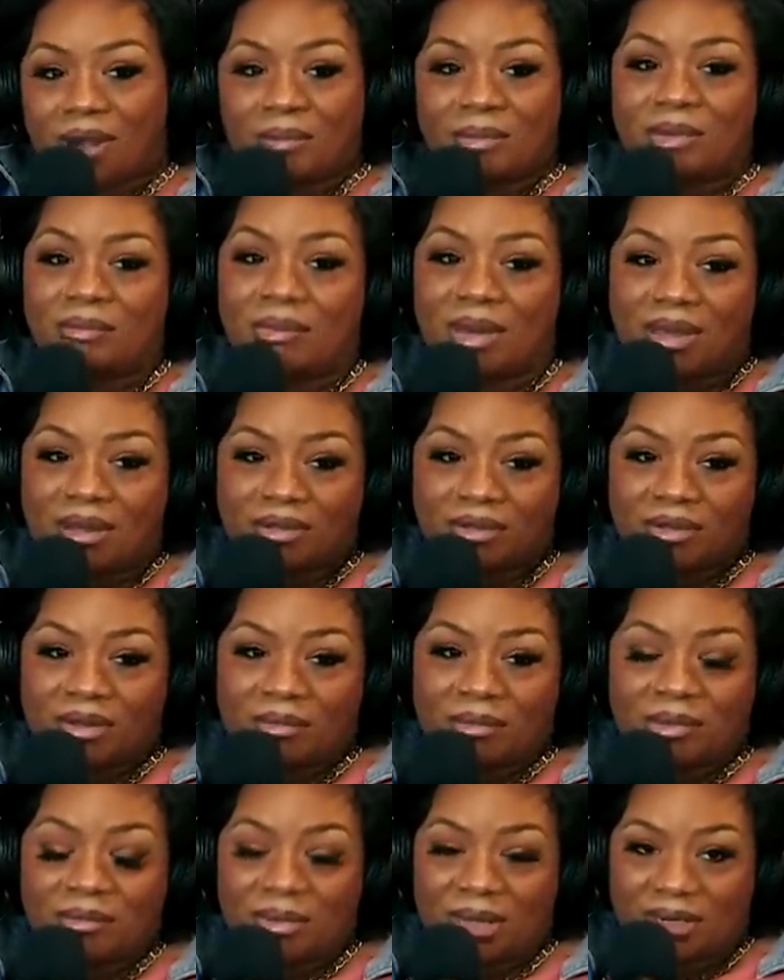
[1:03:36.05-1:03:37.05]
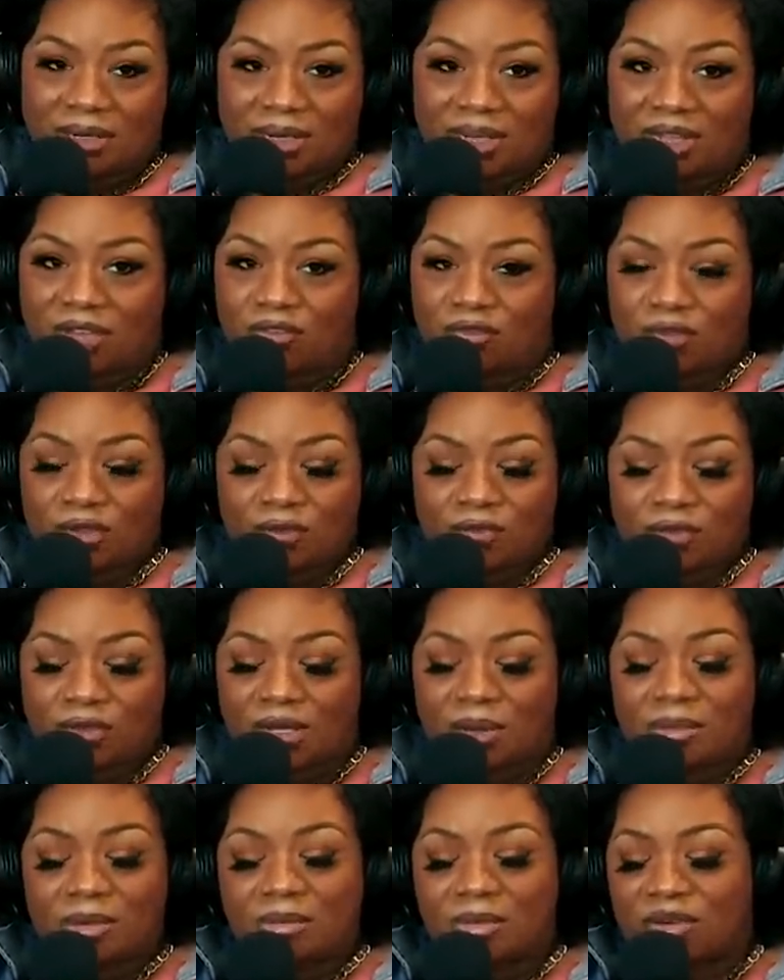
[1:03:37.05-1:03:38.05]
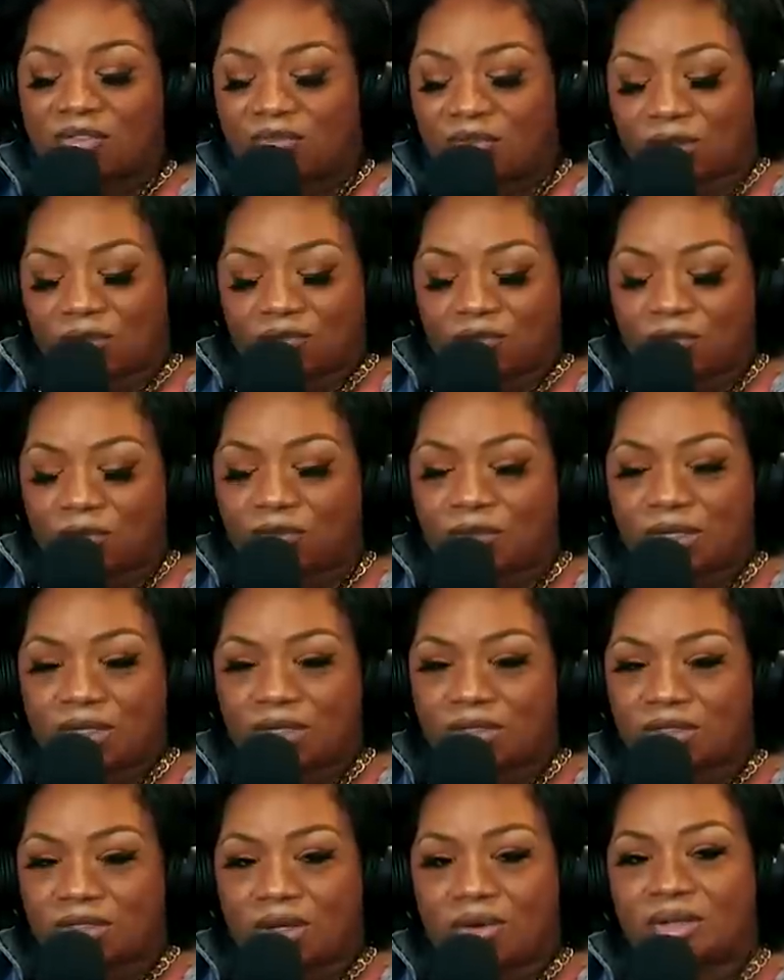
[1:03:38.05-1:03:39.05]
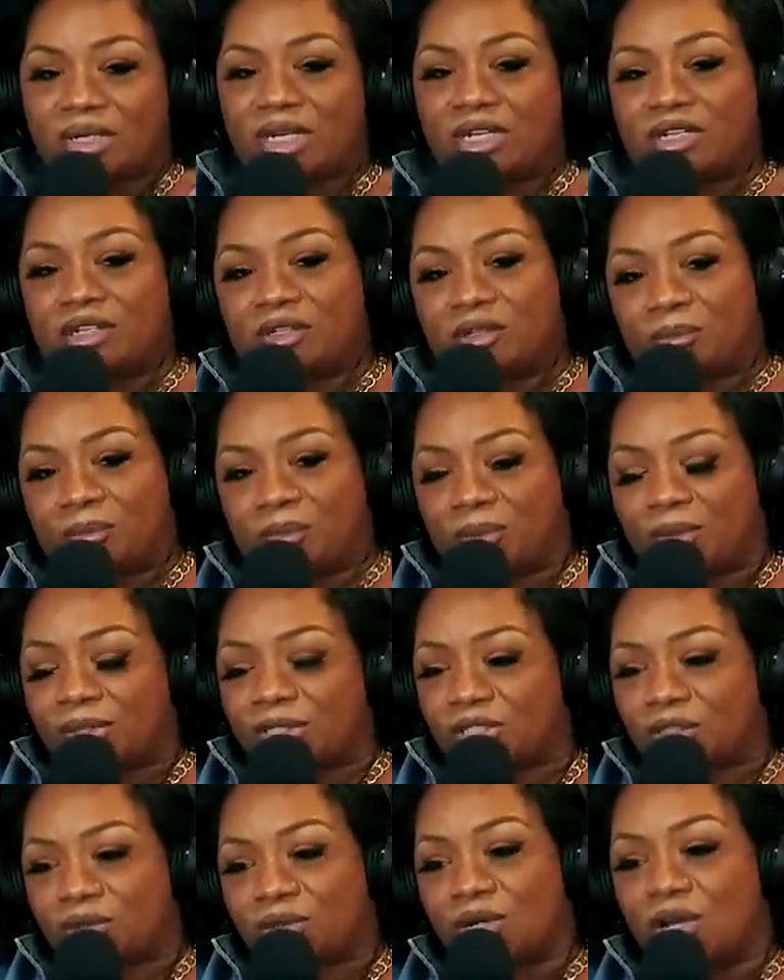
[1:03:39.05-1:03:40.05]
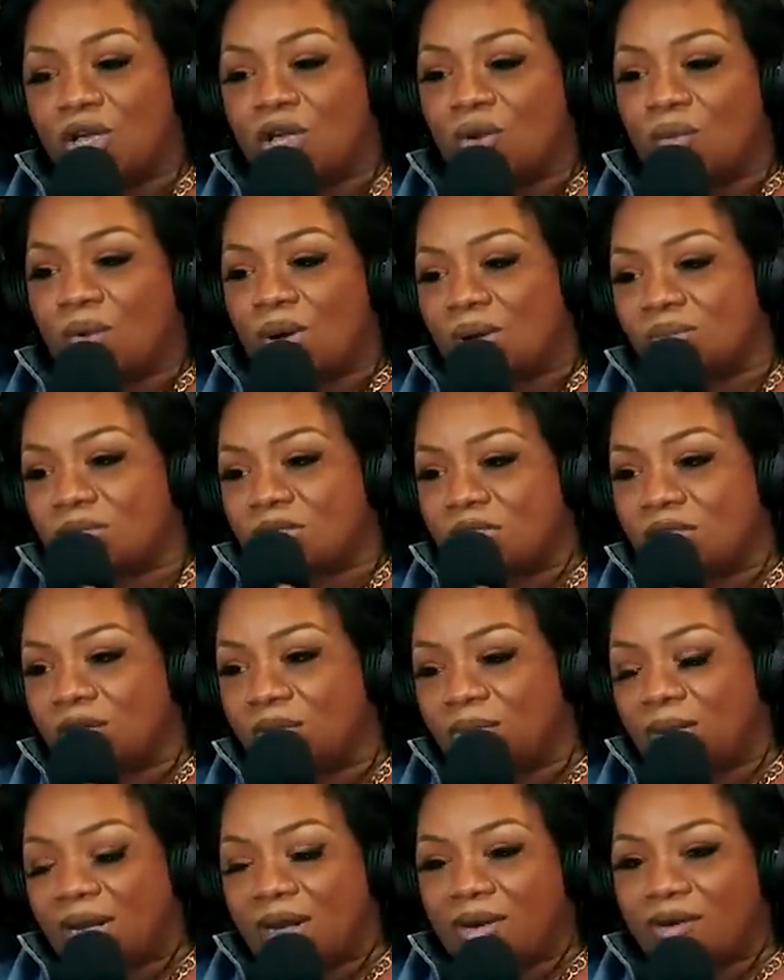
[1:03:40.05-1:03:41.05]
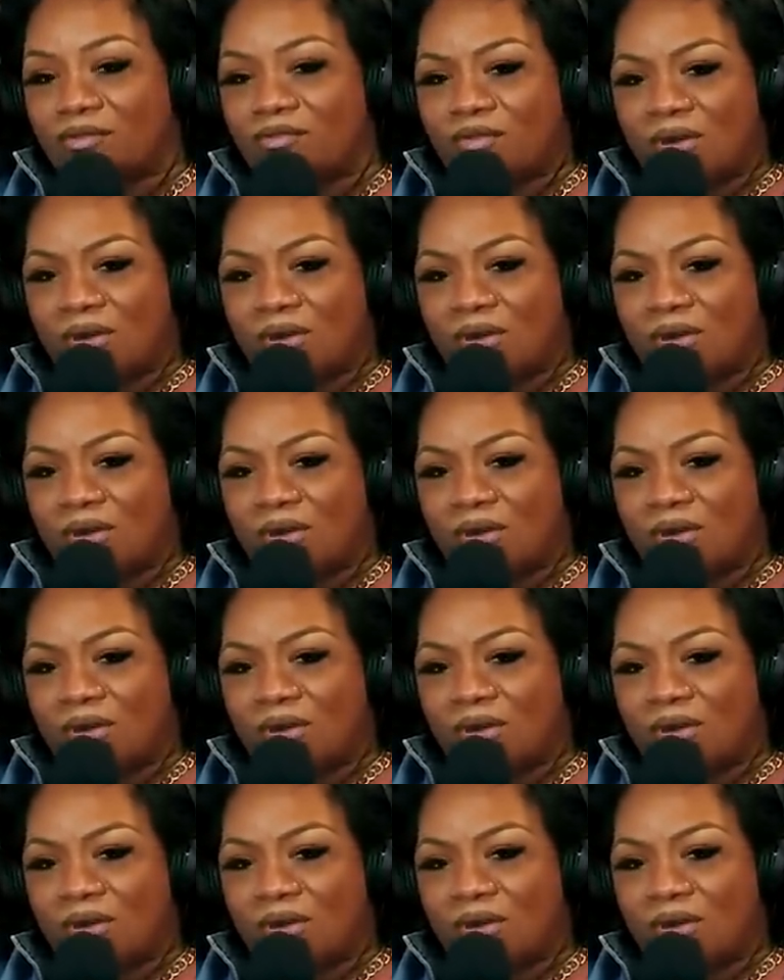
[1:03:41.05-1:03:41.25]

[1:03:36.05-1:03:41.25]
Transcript: I'm in my I'm in my late 50. I'm in my I'm 50 years old, and I get an abortion while I'm still married.